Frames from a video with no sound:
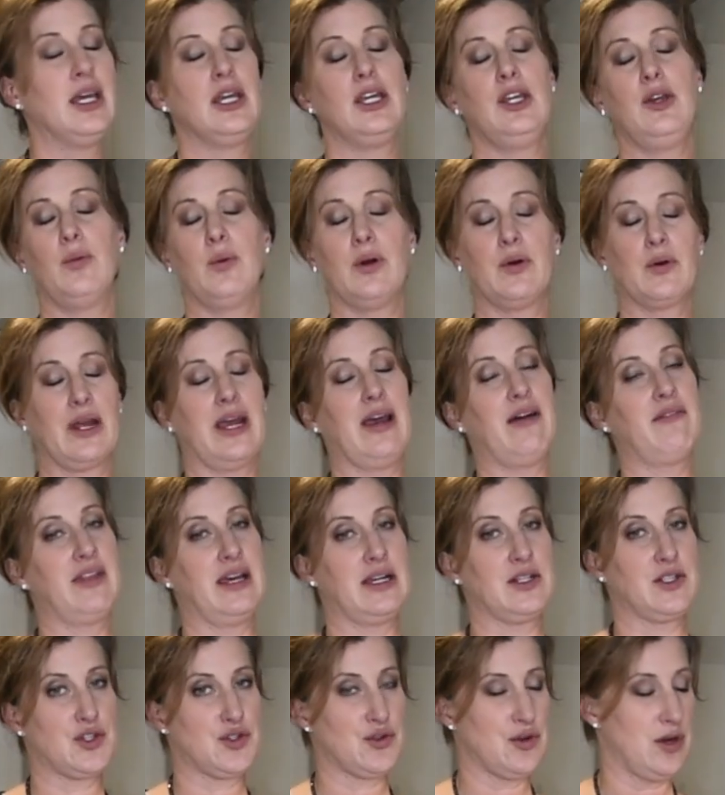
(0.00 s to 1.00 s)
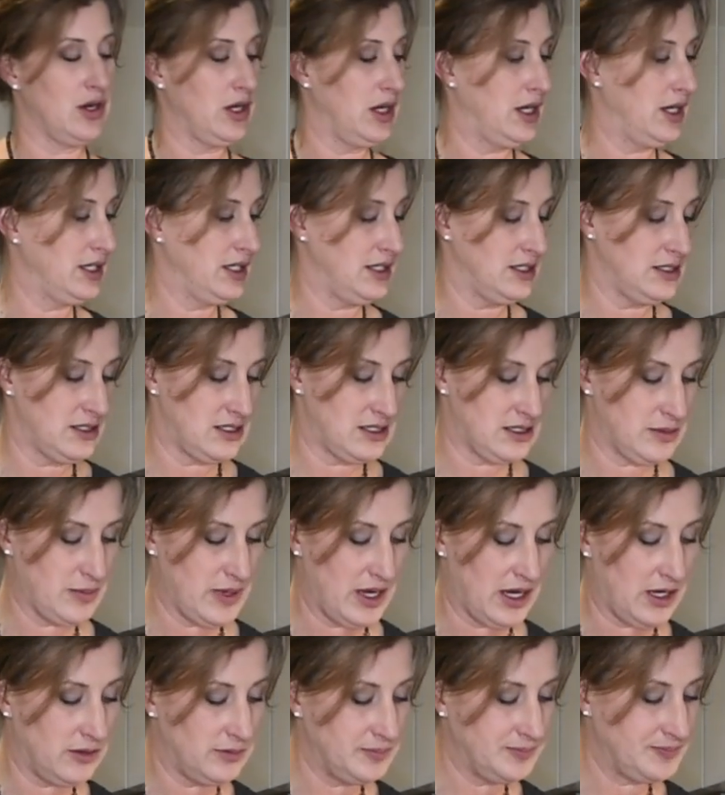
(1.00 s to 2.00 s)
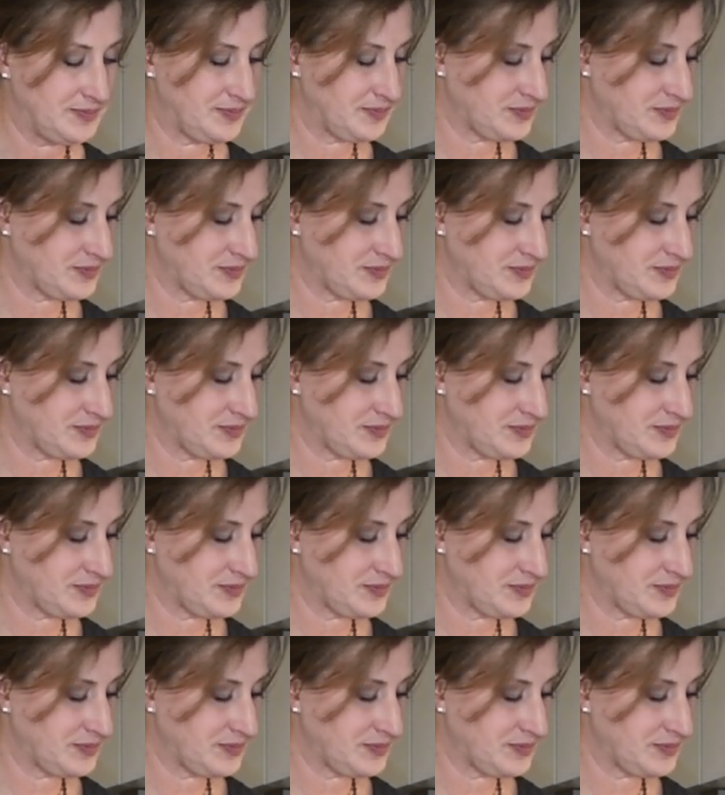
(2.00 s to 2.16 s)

you won't have that strong onion smell.